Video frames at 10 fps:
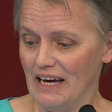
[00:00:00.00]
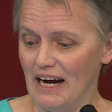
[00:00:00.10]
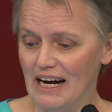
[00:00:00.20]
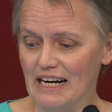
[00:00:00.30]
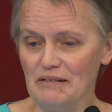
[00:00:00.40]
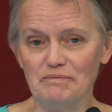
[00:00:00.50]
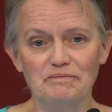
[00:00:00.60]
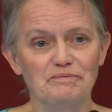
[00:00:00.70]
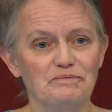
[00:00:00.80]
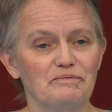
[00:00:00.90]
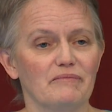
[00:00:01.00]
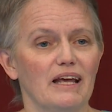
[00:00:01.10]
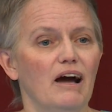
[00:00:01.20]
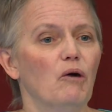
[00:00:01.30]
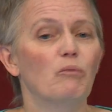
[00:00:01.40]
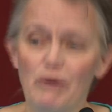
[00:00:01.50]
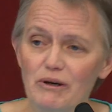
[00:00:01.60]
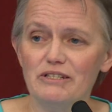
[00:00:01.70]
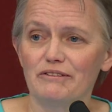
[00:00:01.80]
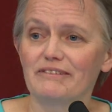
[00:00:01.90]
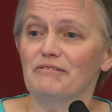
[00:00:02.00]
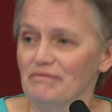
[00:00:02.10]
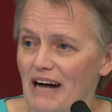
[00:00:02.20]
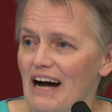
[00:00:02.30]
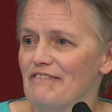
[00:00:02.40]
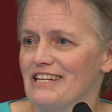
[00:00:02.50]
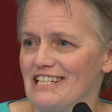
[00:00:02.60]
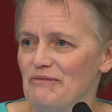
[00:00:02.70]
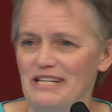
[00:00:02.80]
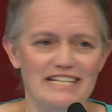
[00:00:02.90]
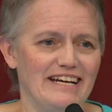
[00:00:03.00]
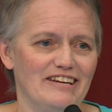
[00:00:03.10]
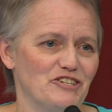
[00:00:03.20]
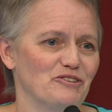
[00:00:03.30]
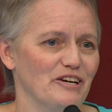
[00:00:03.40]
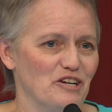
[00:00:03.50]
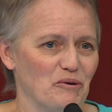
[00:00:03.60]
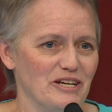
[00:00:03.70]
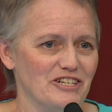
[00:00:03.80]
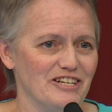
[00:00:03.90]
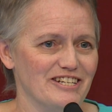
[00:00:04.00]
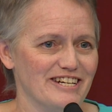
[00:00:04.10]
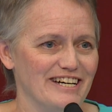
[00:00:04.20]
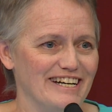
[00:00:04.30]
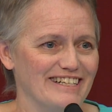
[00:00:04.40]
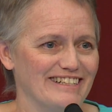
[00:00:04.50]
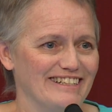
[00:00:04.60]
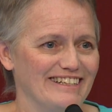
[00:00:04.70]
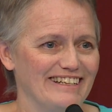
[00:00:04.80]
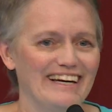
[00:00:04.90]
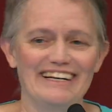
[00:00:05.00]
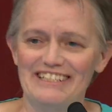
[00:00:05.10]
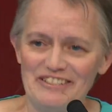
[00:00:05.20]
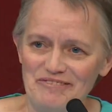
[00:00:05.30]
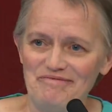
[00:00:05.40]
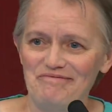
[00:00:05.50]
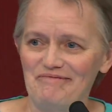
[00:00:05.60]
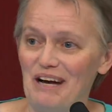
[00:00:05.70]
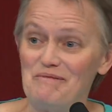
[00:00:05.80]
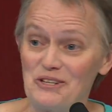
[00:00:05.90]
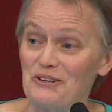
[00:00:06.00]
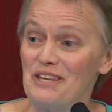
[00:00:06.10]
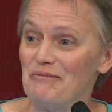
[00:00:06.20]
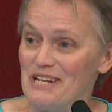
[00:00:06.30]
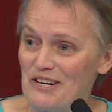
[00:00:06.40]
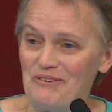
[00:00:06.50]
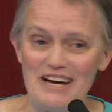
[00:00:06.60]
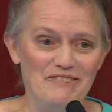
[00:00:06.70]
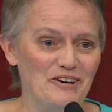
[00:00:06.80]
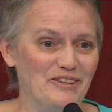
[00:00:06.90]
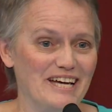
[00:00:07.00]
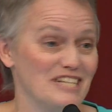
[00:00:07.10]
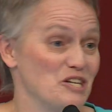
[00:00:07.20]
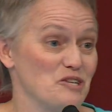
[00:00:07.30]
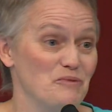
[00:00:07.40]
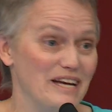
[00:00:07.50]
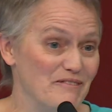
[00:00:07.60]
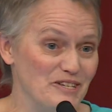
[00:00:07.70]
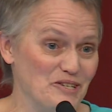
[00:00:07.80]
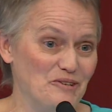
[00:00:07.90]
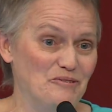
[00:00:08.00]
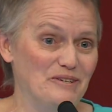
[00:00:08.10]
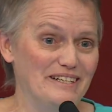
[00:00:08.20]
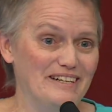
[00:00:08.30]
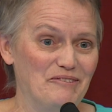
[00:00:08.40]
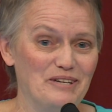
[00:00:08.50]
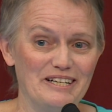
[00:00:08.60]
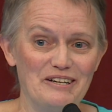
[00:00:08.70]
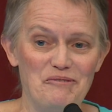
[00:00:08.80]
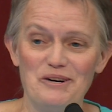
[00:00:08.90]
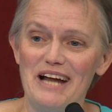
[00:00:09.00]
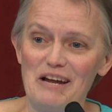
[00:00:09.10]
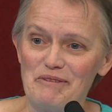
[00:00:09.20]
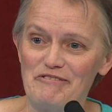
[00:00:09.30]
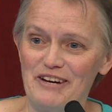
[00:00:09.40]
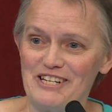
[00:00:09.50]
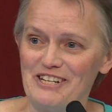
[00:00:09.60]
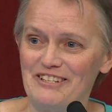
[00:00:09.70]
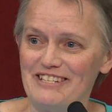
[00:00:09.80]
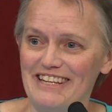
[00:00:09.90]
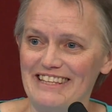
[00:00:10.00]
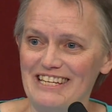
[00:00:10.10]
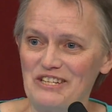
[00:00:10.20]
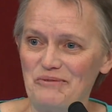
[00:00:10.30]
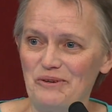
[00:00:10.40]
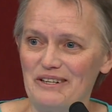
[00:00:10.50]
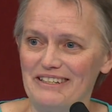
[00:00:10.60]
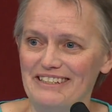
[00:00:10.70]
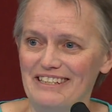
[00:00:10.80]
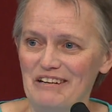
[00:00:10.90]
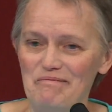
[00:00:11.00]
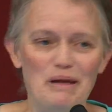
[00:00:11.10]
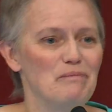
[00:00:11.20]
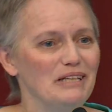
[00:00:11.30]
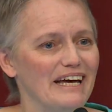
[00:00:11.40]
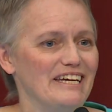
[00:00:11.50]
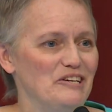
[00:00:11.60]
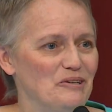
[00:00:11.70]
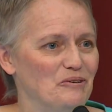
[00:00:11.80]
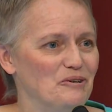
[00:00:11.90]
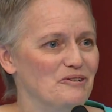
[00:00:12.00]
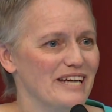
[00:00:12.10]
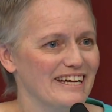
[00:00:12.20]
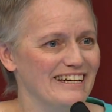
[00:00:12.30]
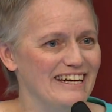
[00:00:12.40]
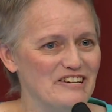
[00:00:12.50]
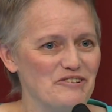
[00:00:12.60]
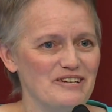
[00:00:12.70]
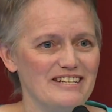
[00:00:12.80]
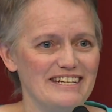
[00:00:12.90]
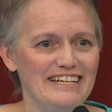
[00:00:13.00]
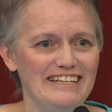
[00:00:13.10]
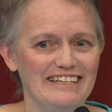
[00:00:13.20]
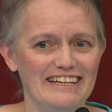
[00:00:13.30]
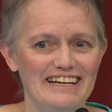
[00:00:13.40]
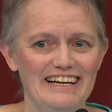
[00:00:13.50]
Um, we want to, obviously we didn't answer all your questions tonight. And I'm sorry that we don't have all the answers, we never do. We're, we're not professionals at this, we're people like you who take an interest in